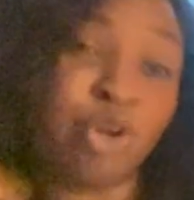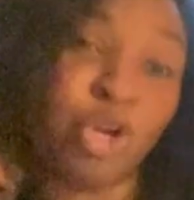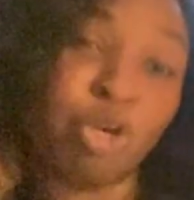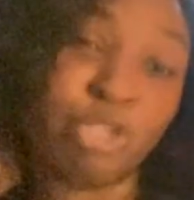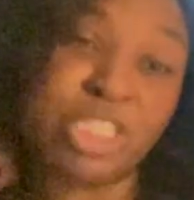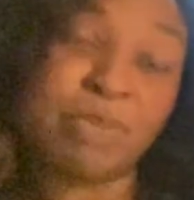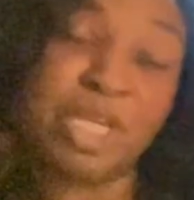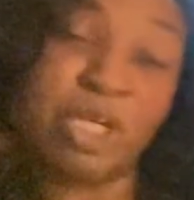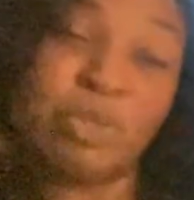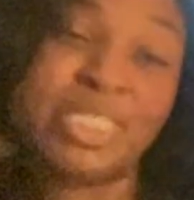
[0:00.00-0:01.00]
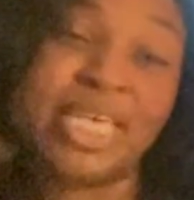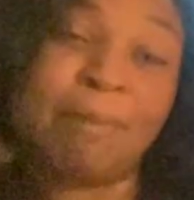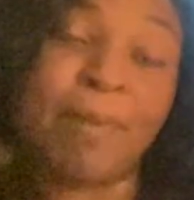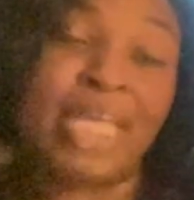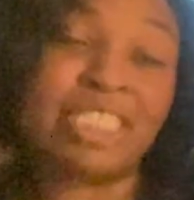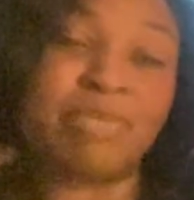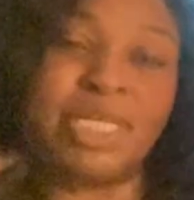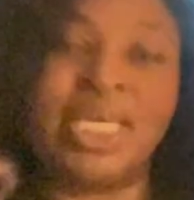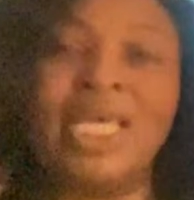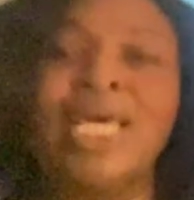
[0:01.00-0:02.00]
or you'll just be using it possibly